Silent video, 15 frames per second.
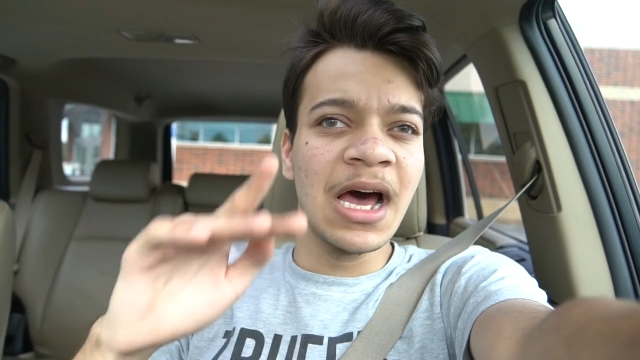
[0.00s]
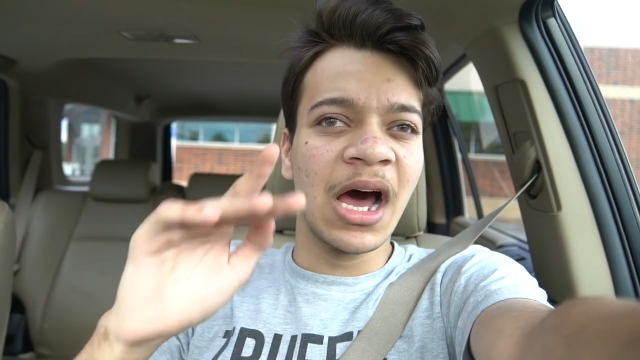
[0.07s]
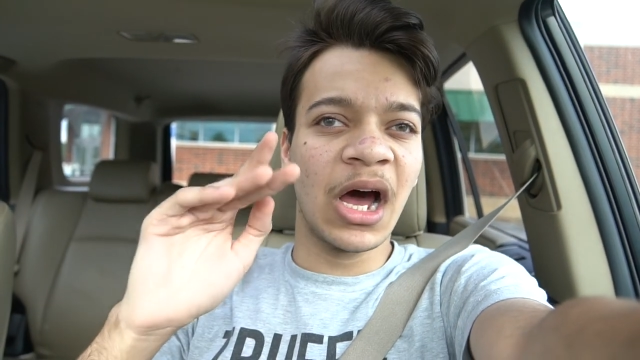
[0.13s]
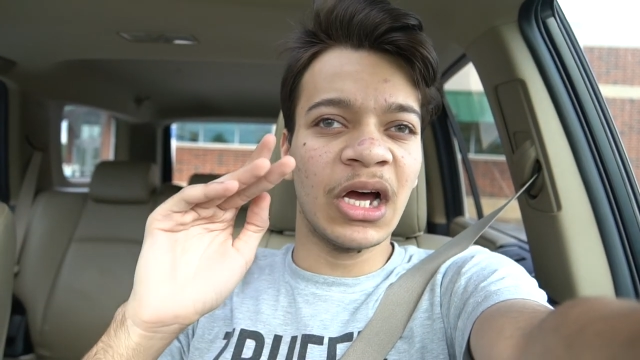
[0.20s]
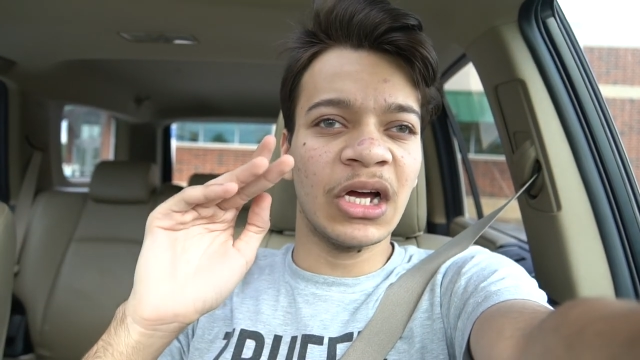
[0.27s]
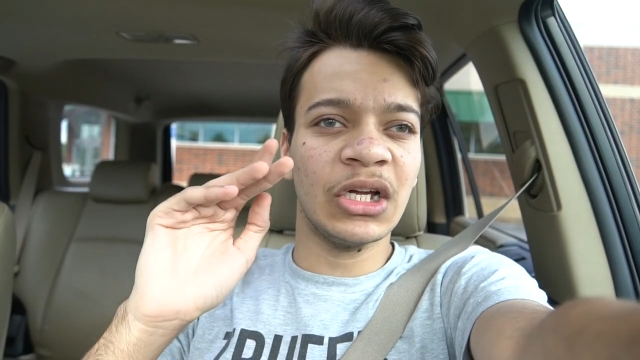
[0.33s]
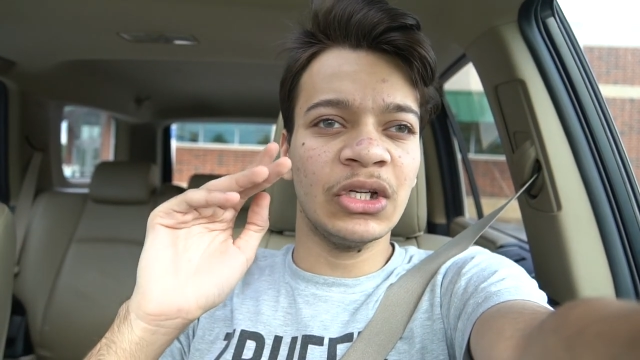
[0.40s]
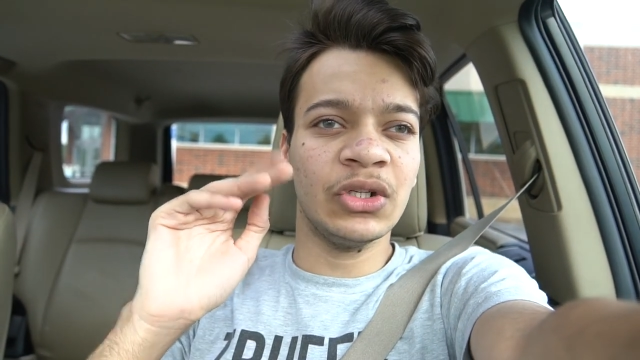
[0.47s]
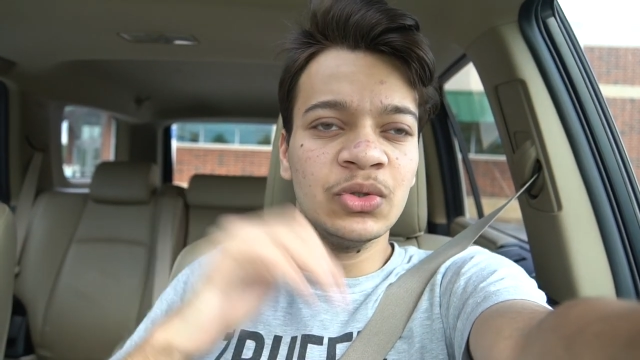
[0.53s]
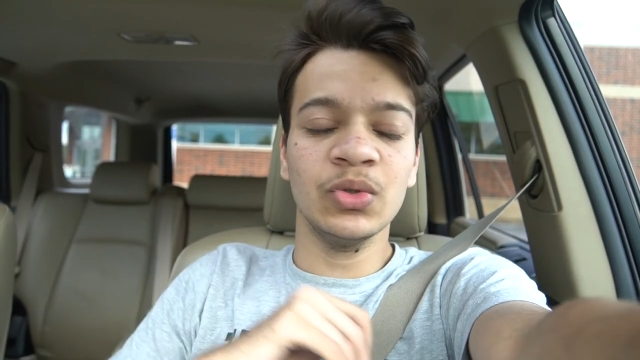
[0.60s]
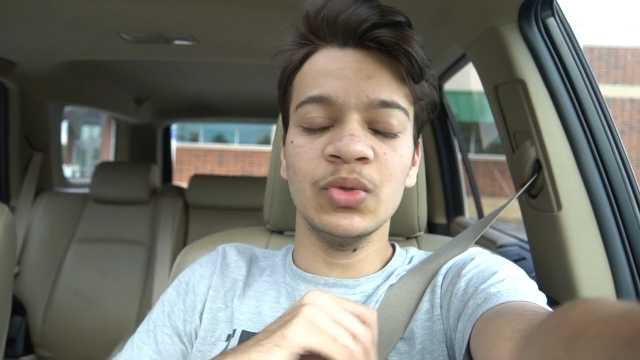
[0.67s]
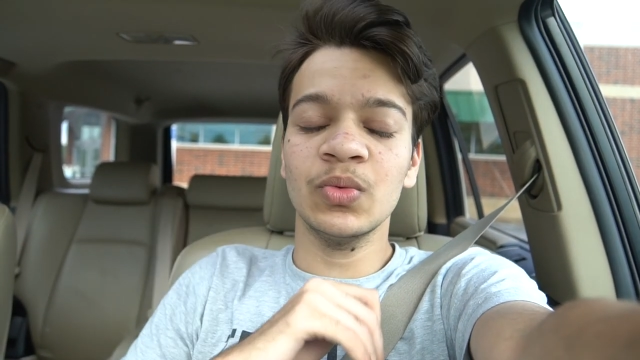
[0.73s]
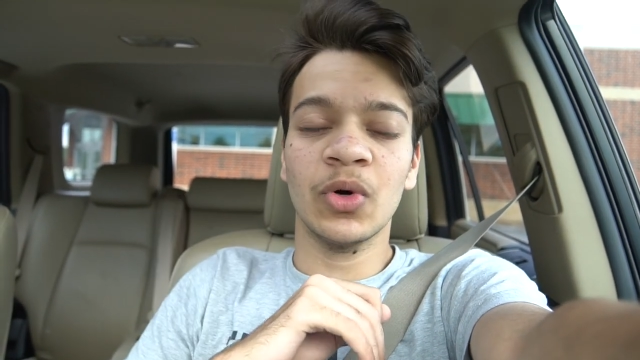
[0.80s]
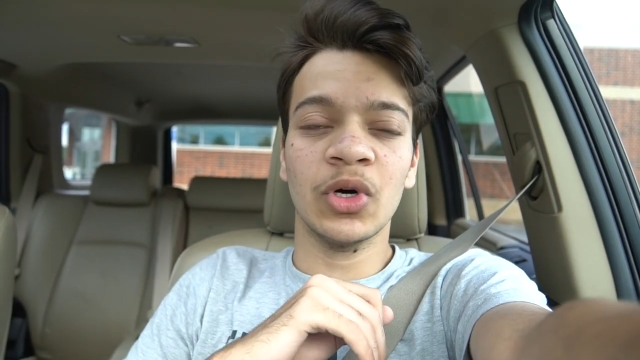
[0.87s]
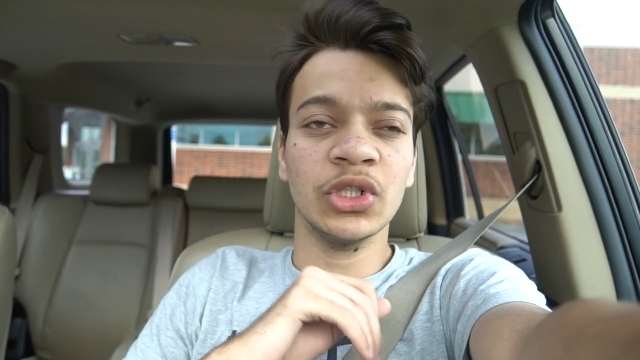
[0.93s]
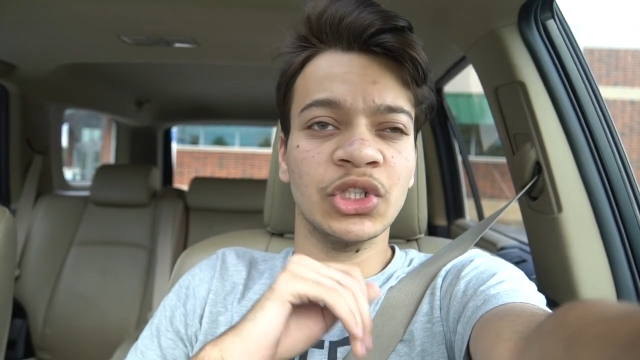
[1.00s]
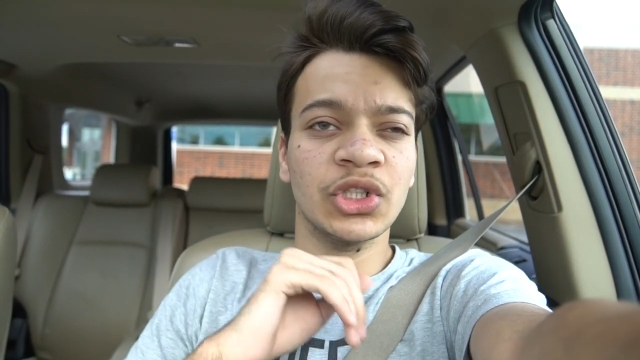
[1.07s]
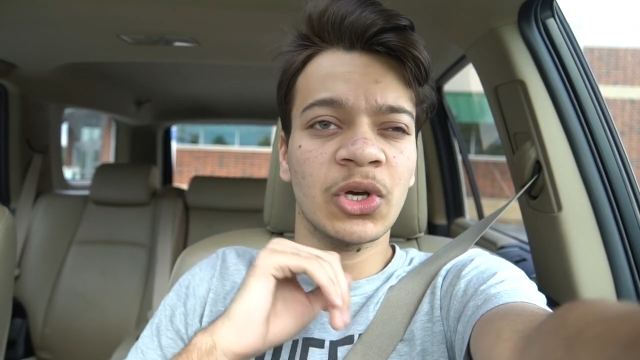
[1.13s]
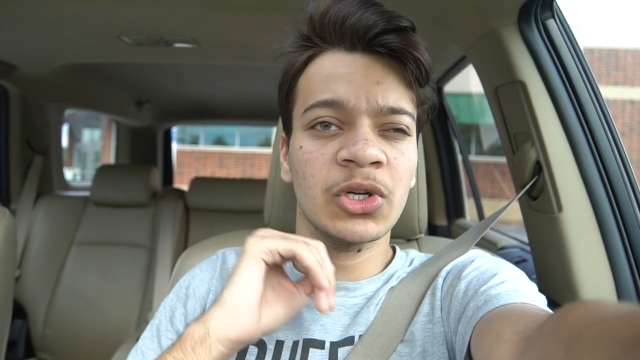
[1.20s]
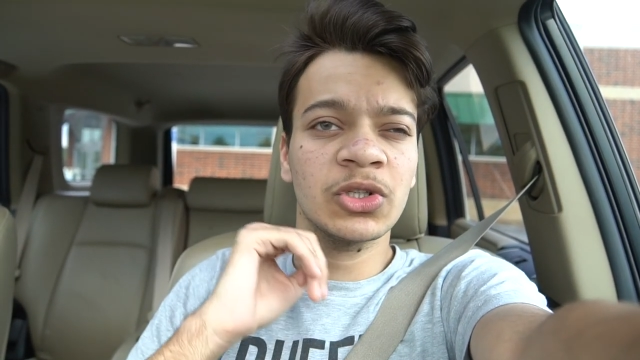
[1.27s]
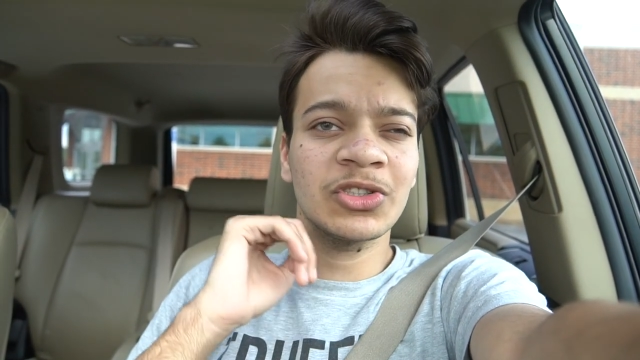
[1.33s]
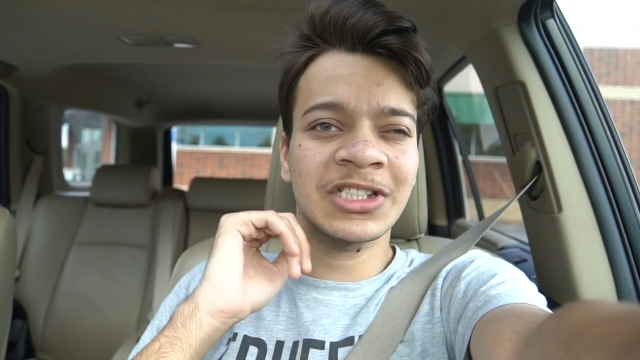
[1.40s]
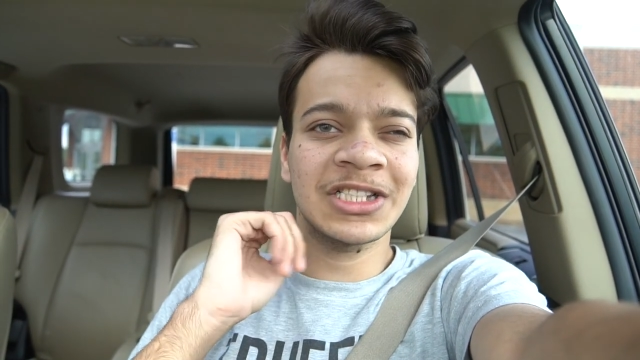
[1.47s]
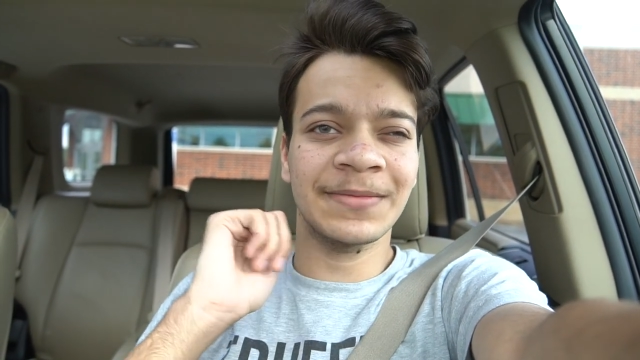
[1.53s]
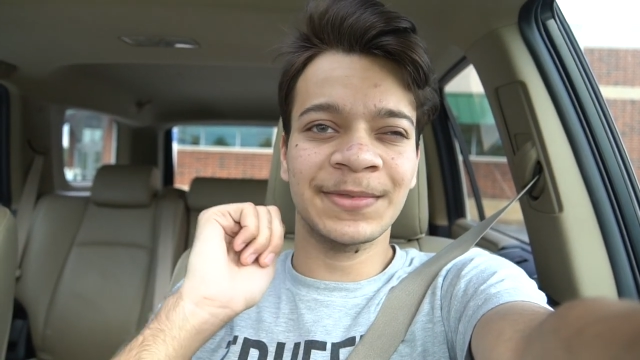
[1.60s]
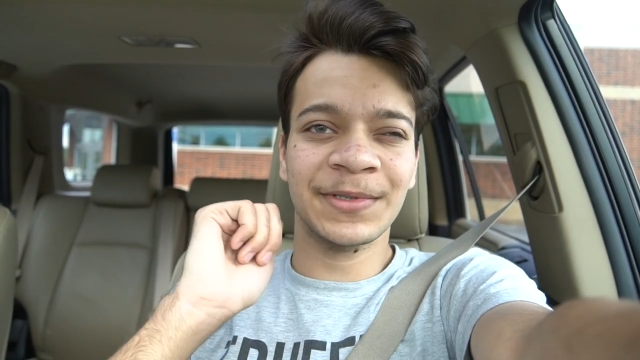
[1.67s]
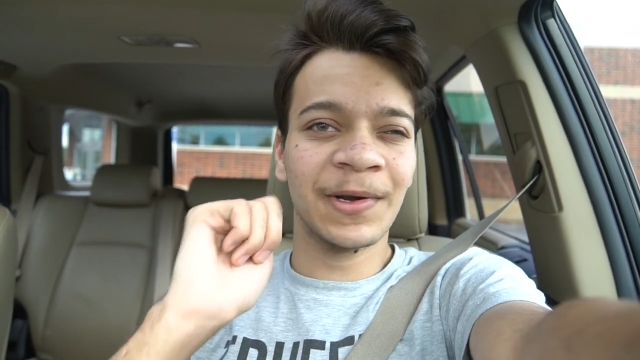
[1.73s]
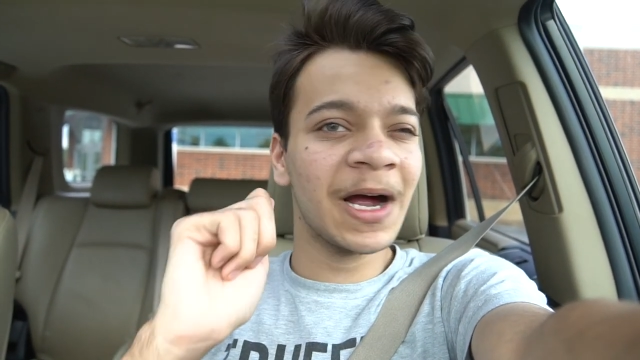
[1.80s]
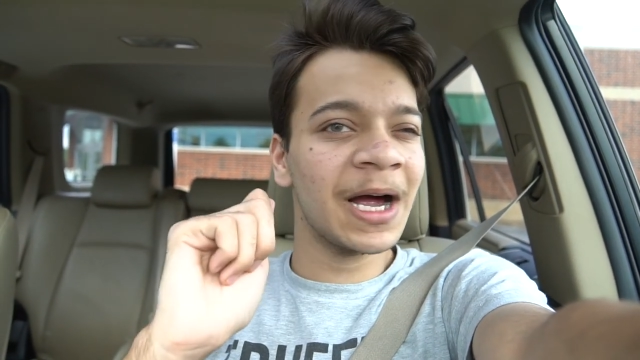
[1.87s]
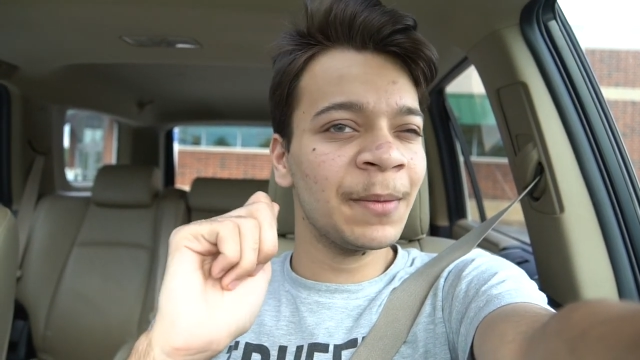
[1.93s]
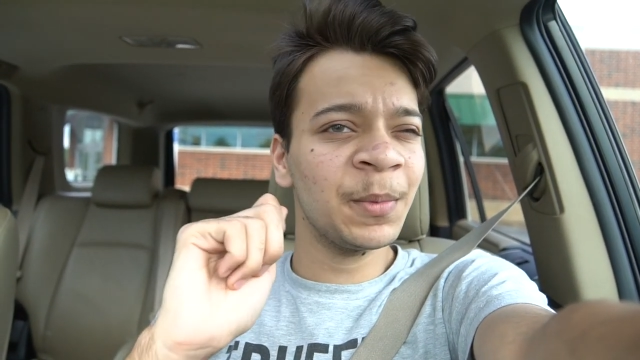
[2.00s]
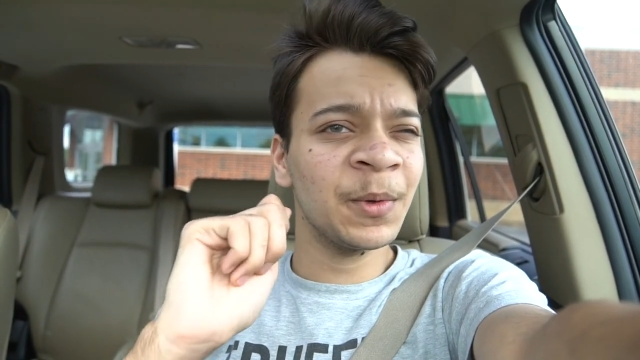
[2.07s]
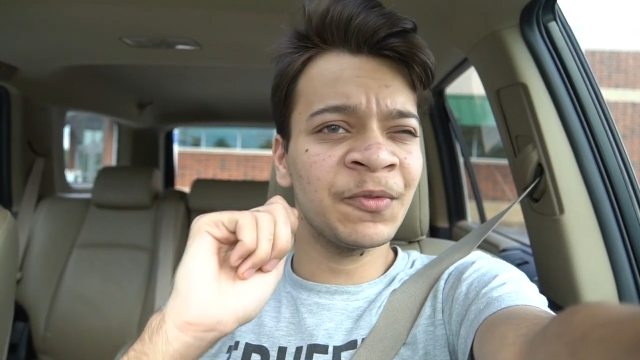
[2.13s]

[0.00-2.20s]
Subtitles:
I do want y'all to subscribe